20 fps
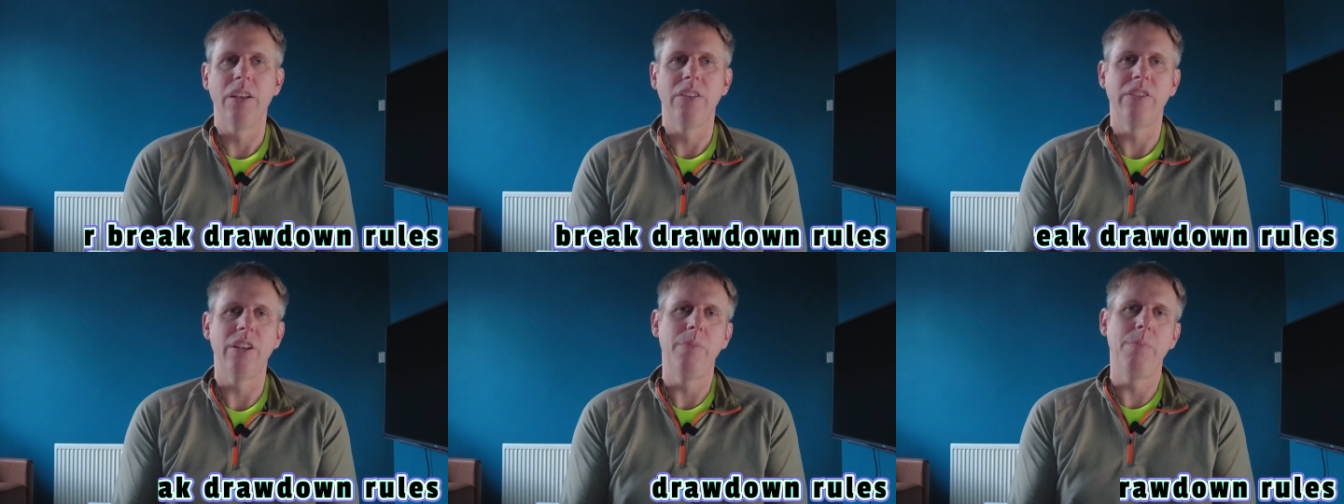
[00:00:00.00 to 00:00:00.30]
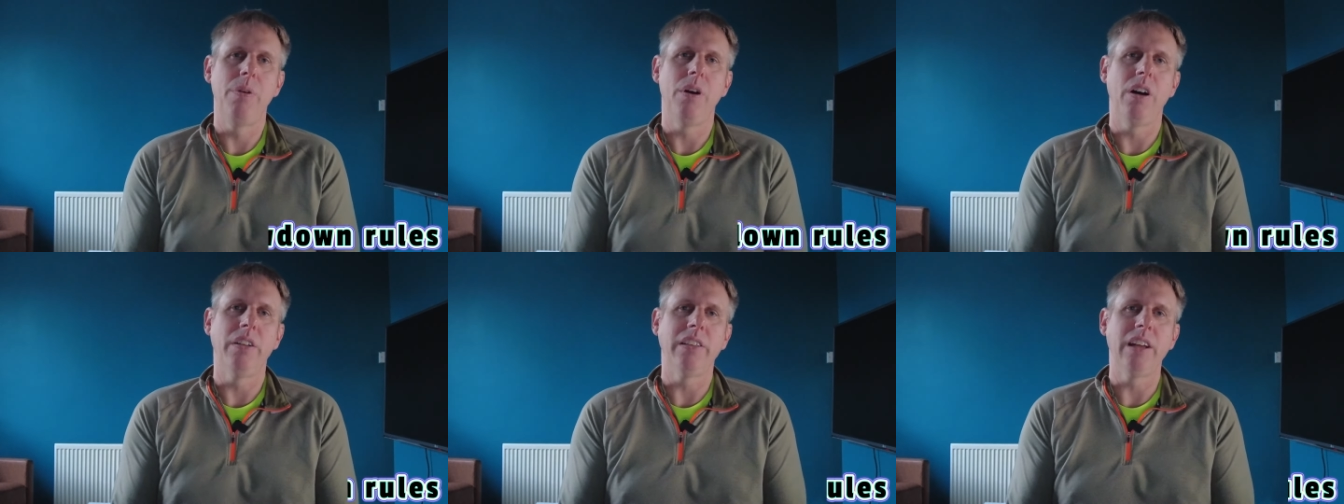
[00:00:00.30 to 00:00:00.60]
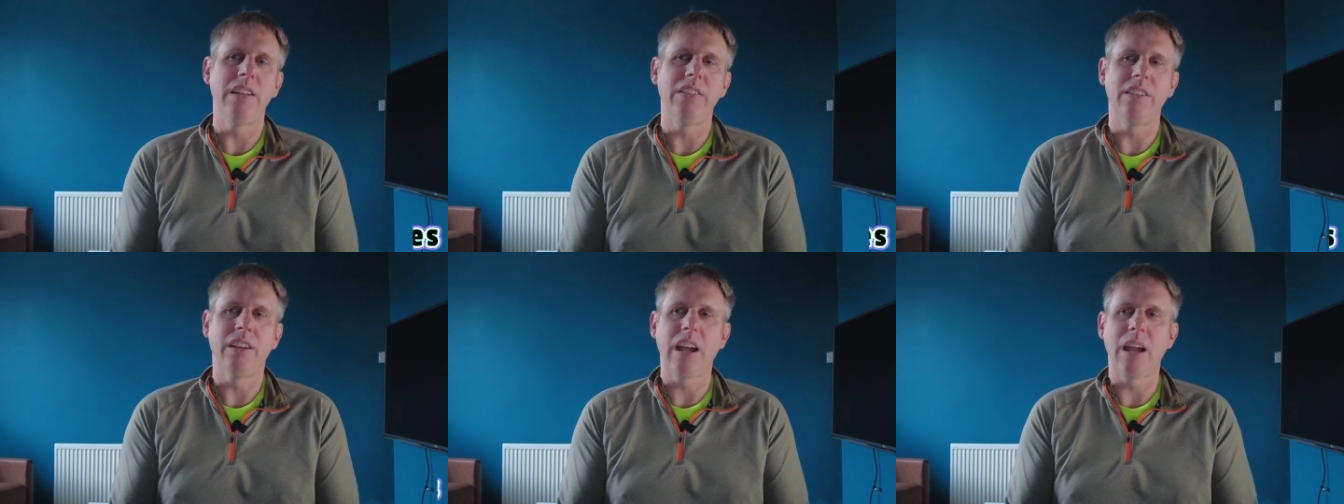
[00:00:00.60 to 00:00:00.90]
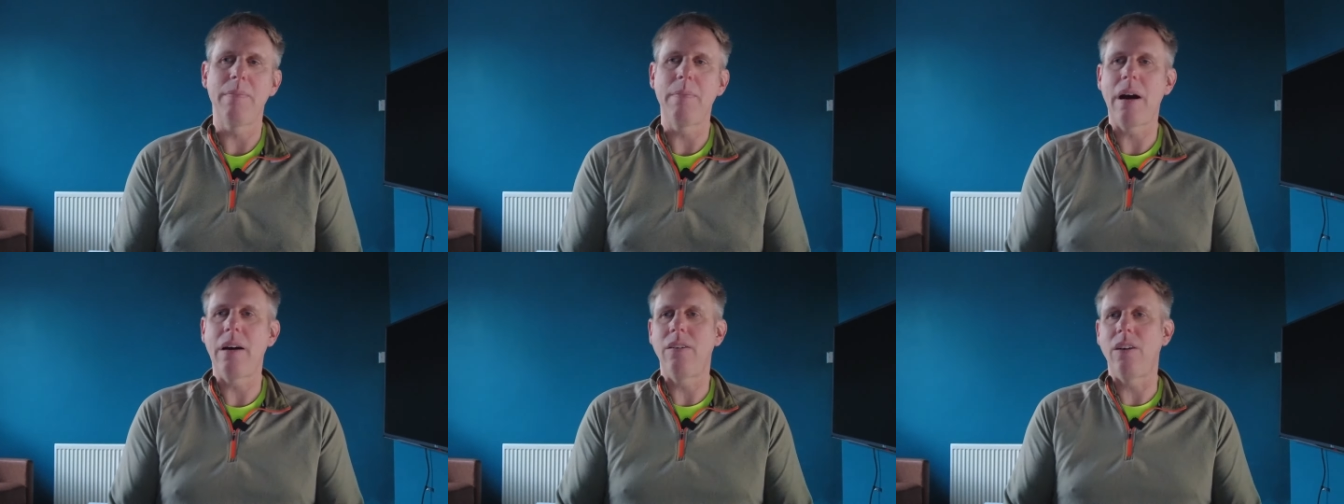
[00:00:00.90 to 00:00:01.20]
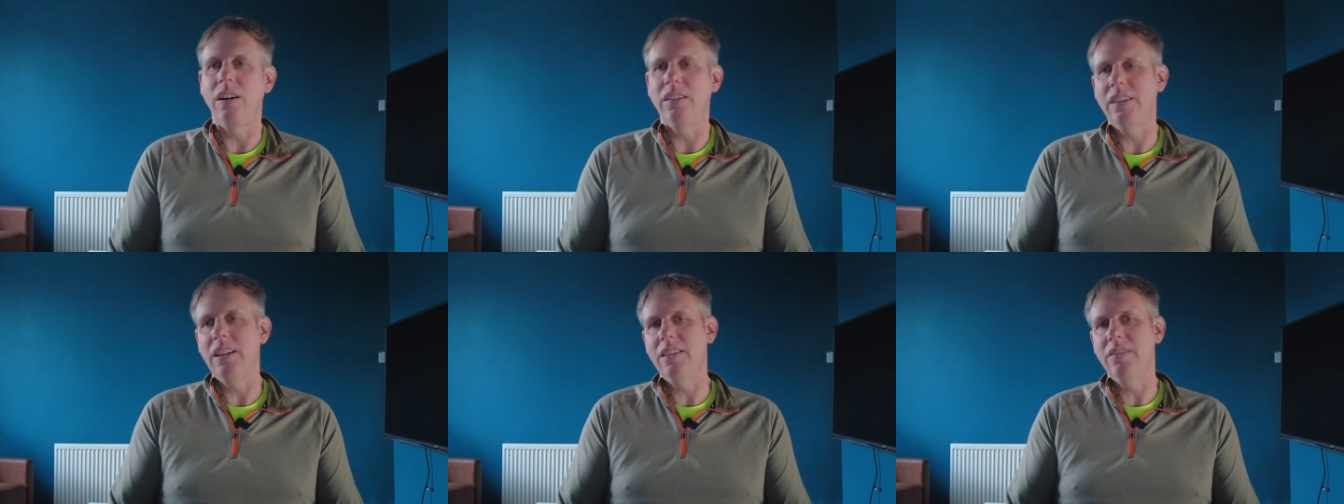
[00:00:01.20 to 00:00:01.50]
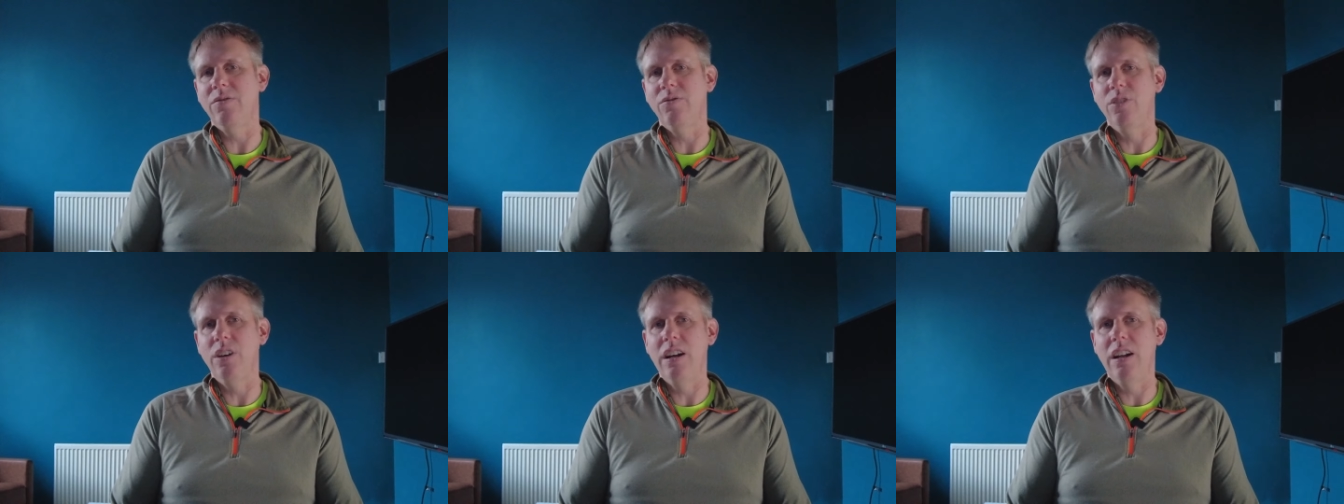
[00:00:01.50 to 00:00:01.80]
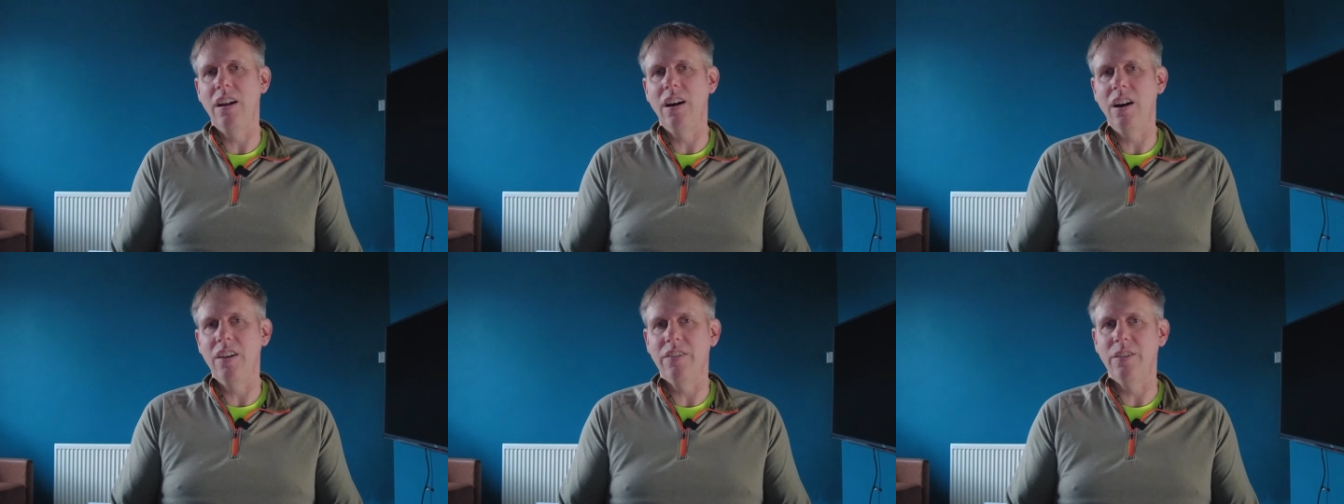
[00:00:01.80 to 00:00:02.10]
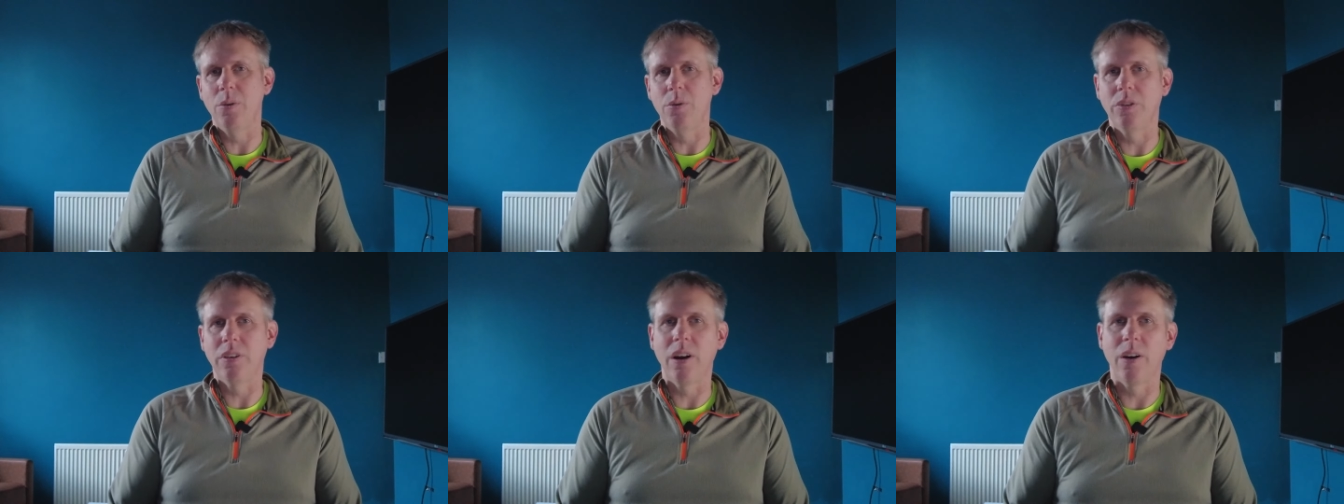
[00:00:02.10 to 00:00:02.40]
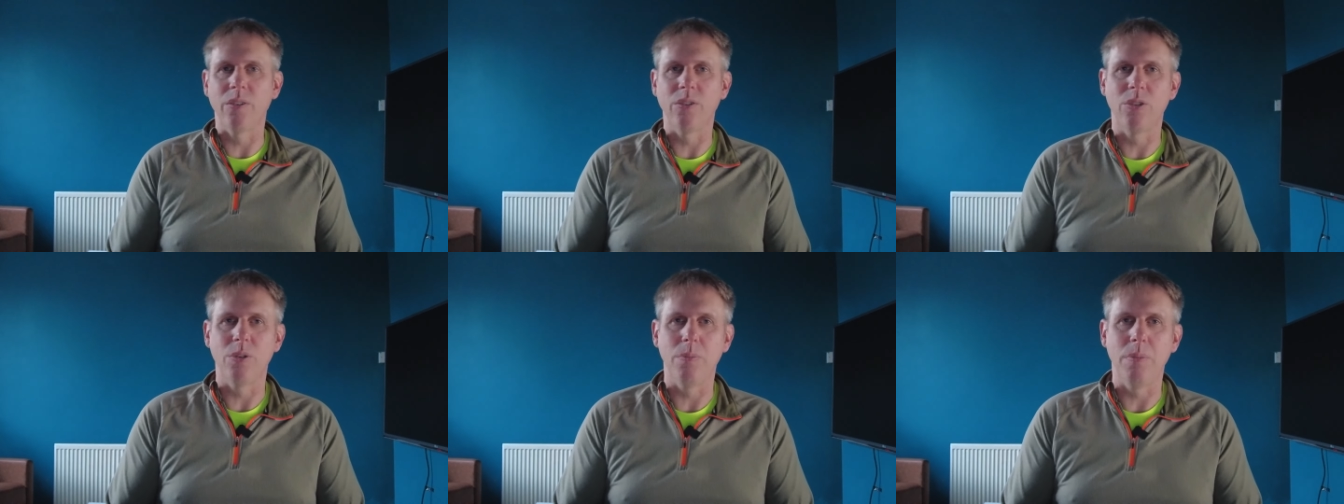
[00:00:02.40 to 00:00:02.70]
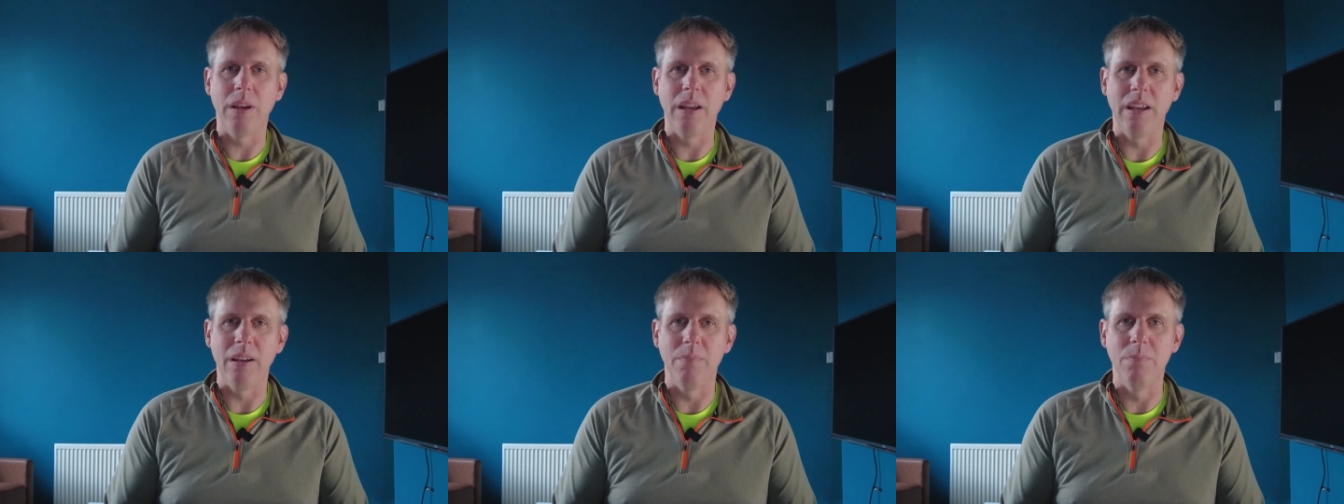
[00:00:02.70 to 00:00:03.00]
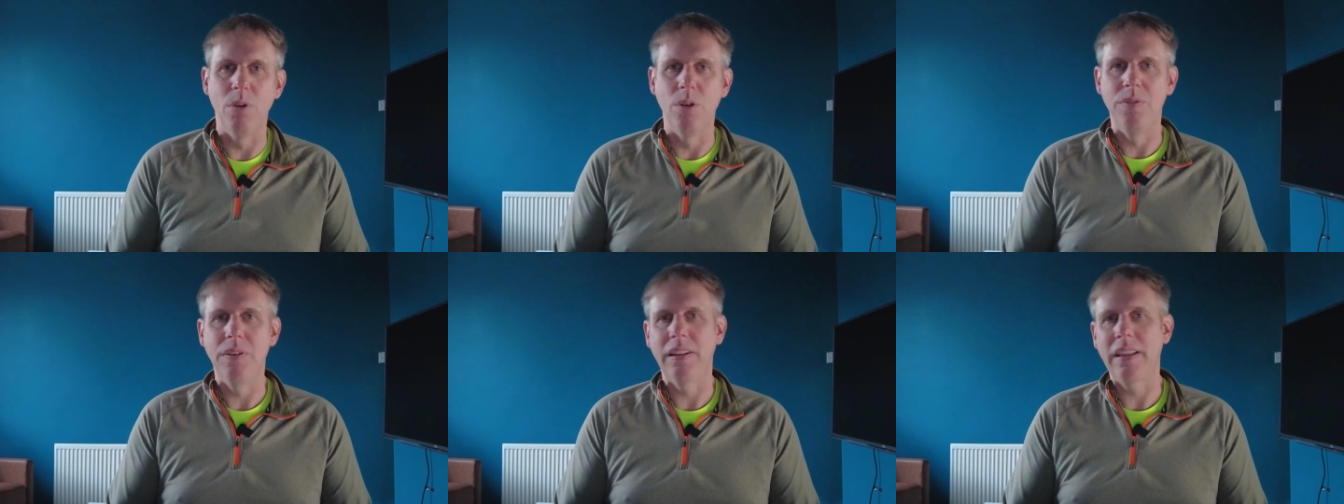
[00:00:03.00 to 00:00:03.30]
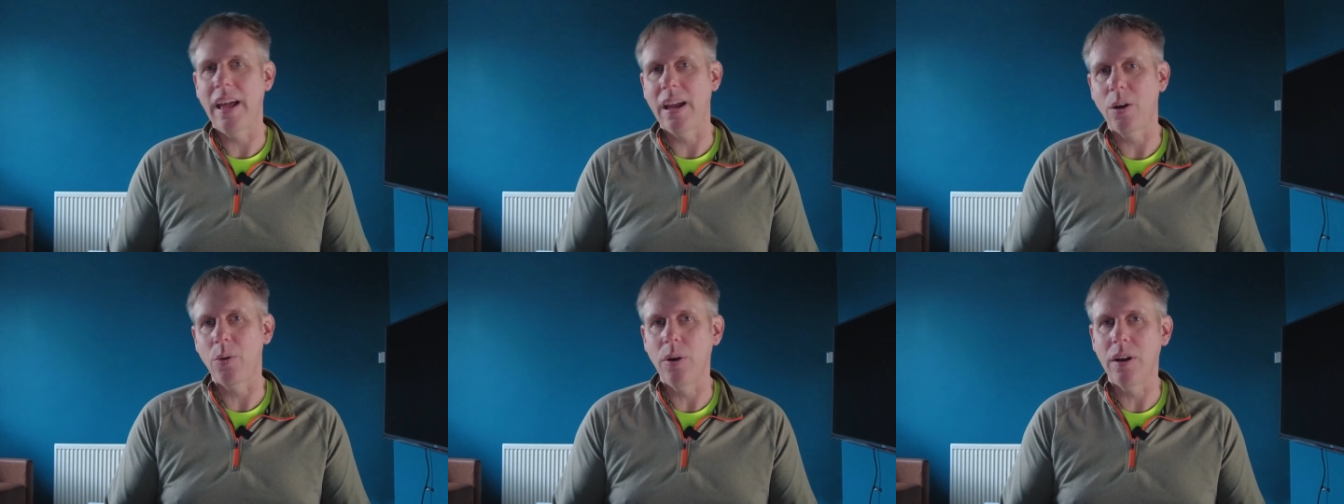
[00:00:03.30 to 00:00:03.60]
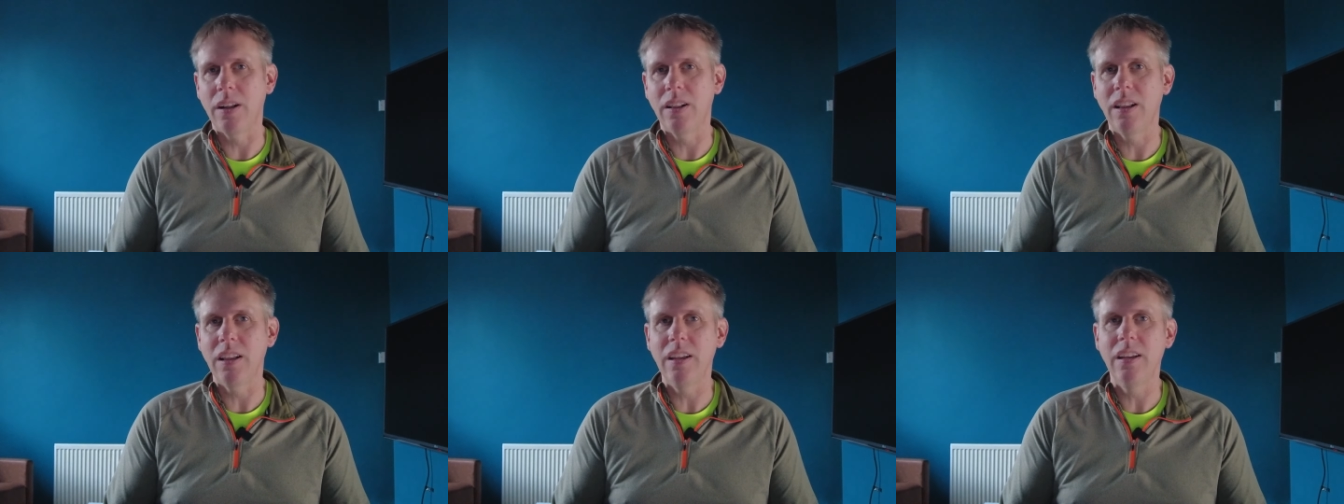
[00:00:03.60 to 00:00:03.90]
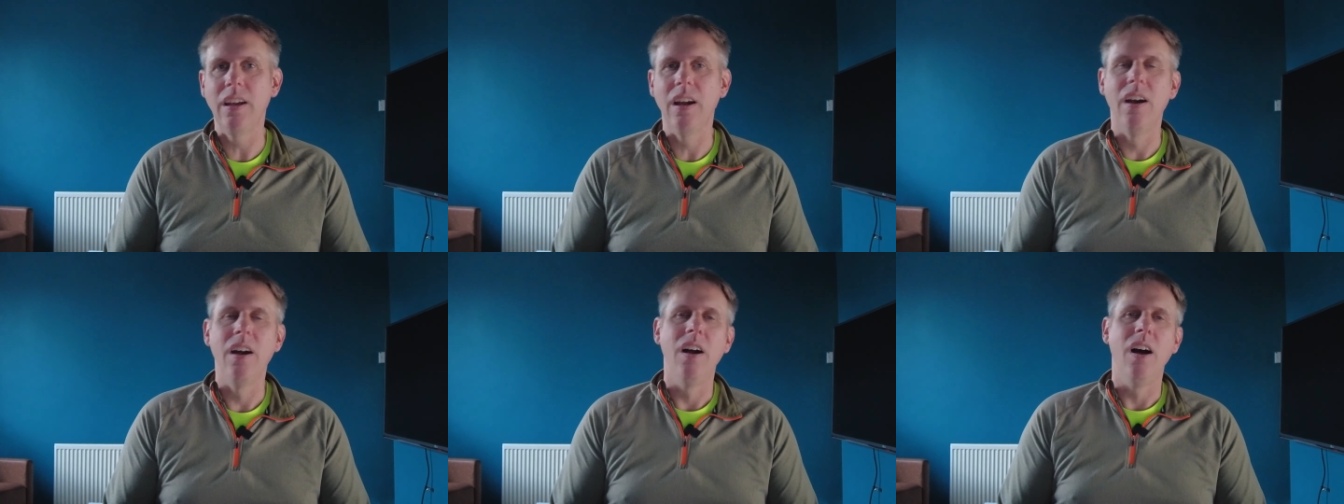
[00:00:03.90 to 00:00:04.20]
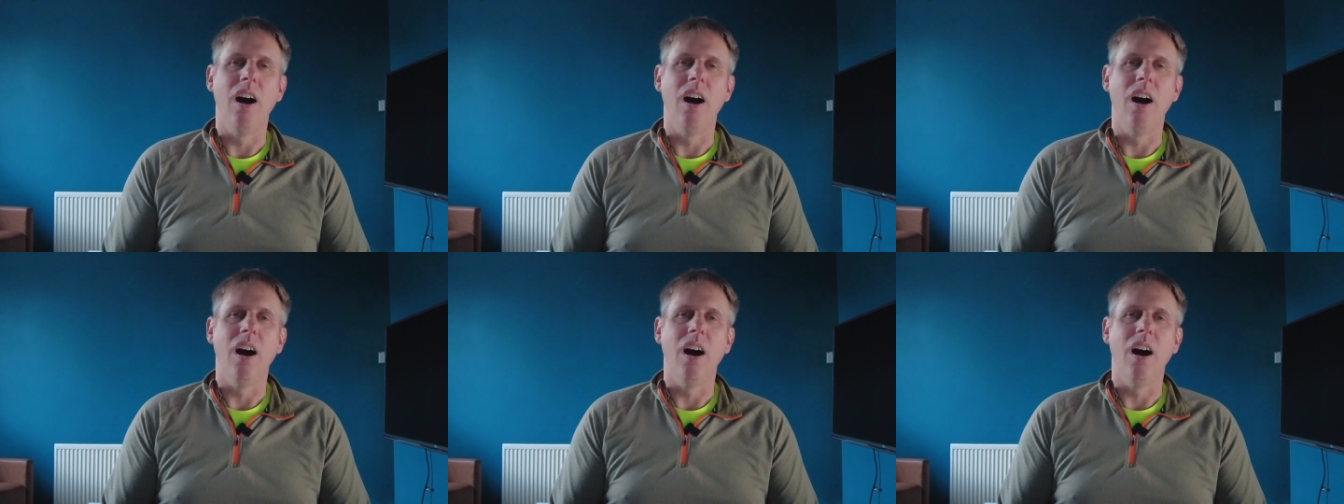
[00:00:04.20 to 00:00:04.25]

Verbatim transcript: CPI data came out. I didn't realize it was going to be moving that quickly.